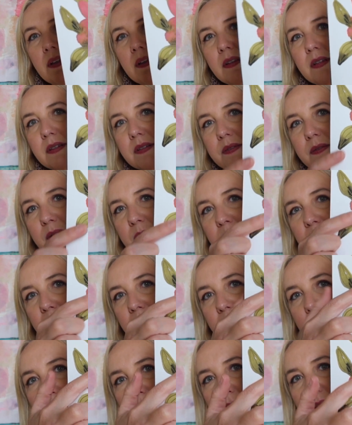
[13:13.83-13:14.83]
This
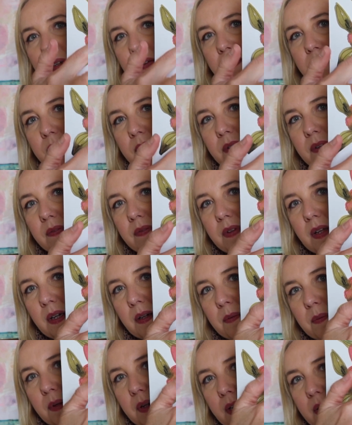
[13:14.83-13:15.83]
reminded me of sort of
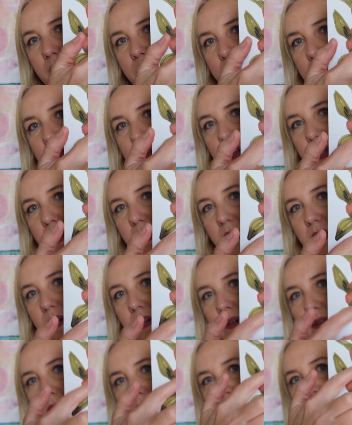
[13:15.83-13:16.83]
like when I use
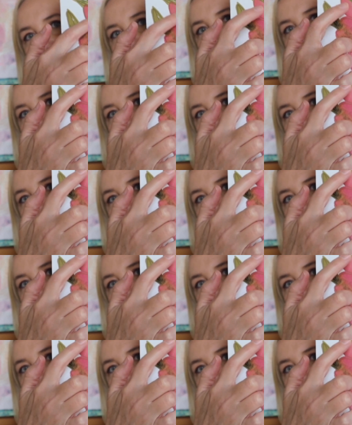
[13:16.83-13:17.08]
inks,